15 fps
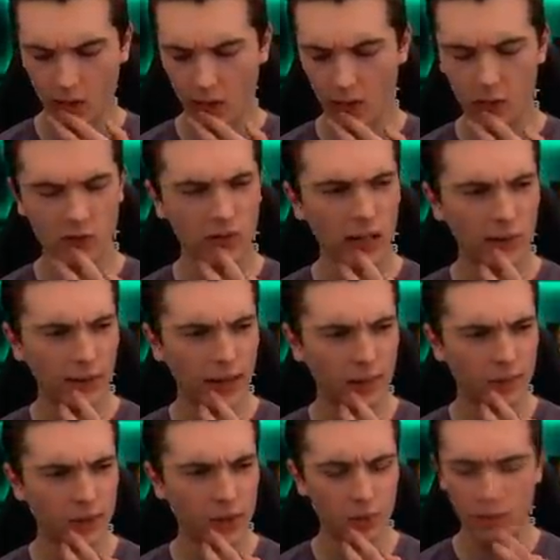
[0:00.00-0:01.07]
There's Lava Hound
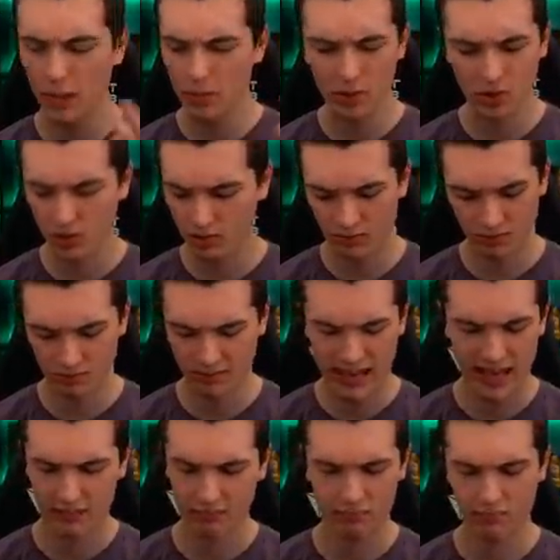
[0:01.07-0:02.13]
too. Maybe just had.